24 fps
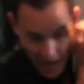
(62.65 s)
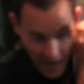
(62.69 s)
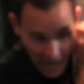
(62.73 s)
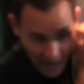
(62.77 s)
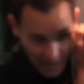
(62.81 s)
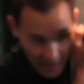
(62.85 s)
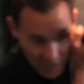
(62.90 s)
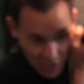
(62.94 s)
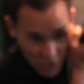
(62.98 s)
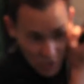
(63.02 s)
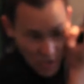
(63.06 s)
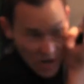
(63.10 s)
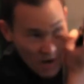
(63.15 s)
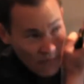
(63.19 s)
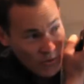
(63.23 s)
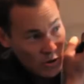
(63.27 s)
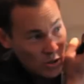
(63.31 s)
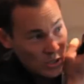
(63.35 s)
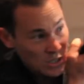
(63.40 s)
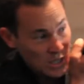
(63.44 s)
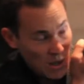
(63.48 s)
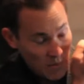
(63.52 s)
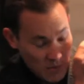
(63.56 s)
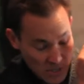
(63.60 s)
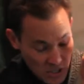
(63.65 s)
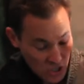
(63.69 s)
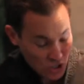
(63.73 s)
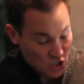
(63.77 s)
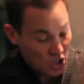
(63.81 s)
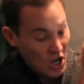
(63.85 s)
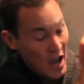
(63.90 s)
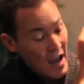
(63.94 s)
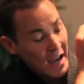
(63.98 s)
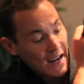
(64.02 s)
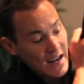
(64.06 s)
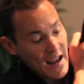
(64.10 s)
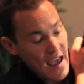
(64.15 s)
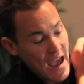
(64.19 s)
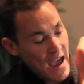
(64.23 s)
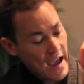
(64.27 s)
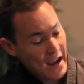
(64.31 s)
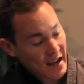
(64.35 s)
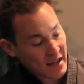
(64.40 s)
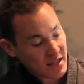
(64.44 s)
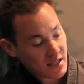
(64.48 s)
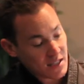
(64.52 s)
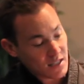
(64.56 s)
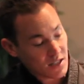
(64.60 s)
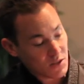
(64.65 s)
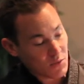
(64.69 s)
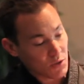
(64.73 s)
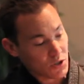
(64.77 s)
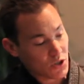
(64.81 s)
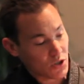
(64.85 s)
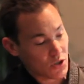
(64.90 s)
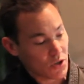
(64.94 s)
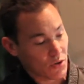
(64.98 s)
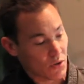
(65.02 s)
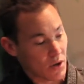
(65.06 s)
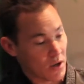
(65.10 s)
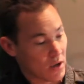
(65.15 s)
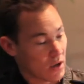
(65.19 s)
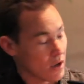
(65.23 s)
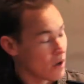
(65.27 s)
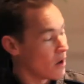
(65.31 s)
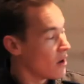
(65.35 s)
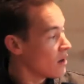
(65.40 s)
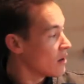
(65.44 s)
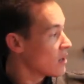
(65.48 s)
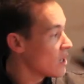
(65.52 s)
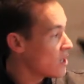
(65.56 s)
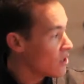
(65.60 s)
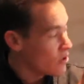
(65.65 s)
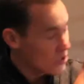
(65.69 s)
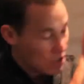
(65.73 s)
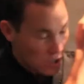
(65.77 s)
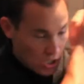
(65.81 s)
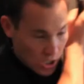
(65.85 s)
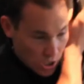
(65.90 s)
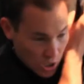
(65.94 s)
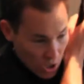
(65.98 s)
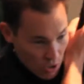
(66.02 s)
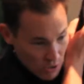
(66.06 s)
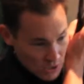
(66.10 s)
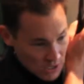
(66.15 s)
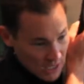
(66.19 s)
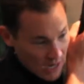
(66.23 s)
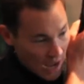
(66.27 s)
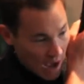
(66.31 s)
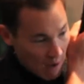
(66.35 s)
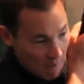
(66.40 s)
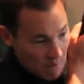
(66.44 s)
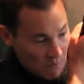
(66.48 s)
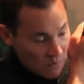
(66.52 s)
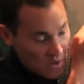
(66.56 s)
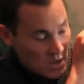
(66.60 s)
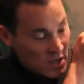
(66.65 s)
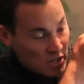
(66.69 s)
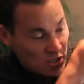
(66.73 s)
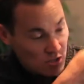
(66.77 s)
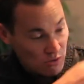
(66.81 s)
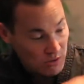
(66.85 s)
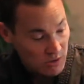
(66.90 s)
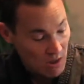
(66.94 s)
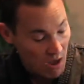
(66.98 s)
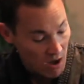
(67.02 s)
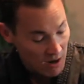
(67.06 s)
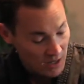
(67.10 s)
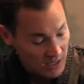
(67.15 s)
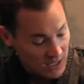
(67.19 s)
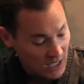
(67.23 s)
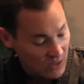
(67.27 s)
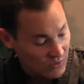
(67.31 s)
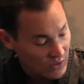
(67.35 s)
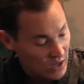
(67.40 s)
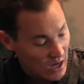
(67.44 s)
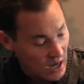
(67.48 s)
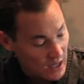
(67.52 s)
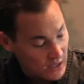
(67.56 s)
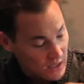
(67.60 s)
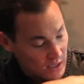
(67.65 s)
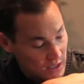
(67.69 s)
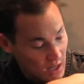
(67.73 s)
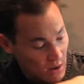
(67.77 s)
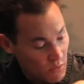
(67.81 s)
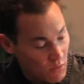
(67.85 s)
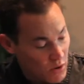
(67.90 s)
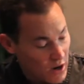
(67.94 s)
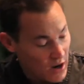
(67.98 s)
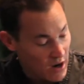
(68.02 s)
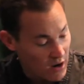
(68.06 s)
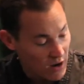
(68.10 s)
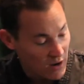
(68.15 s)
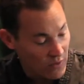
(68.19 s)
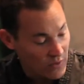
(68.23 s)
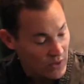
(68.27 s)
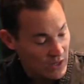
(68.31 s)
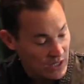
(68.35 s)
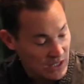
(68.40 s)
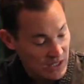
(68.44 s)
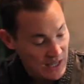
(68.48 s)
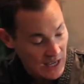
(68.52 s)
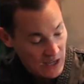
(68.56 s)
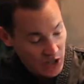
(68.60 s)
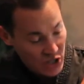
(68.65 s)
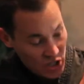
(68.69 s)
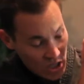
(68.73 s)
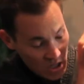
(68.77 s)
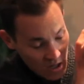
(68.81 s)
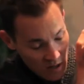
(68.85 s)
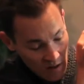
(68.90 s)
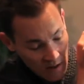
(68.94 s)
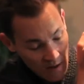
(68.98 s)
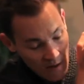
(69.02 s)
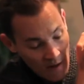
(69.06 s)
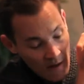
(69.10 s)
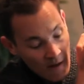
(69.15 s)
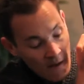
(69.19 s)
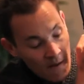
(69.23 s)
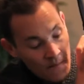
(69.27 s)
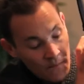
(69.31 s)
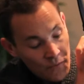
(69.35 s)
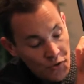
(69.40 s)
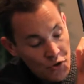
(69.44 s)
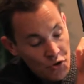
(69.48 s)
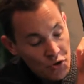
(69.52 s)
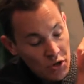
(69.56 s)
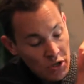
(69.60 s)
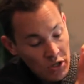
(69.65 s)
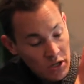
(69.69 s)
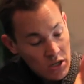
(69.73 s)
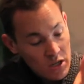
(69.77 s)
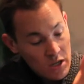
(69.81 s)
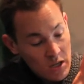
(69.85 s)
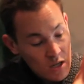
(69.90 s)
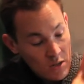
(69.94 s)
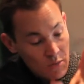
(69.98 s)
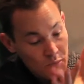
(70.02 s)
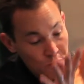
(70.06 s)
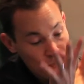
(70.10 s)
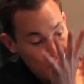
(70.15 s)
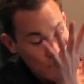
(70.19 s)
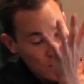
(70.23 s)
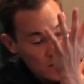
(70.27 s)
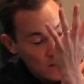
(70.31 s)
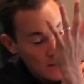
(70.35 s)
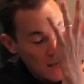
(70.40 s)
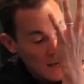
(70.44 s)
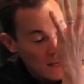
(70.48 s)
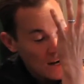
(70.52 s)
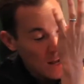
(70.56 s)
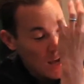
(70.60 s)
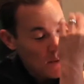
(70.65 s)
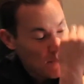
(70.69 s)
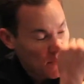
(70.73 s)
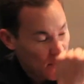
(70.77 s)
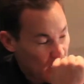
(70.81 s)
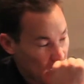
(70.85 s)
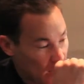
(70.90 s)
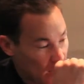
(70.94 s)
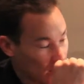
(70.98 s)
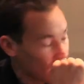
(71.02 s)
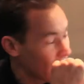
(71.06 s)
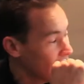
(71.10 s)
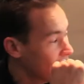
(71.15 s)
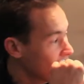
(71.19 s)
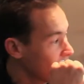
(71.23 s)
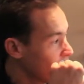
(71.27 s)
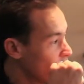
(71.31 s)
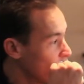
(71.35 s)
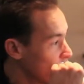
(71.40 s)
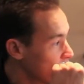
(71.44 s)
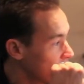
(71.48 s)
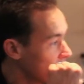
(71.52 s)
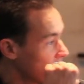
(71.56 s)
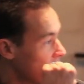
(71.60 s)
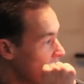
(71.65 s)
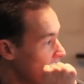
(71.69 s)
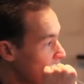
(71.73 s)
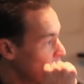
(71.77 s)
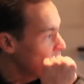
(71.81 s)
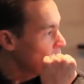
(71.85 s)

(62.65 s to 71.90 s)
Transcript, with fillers: makes ninjutsu what it is, but to modernize the movements so that it will be more applicable in a modern day situation. Now we're not using swords, we're using knives and guns, so our body movement has to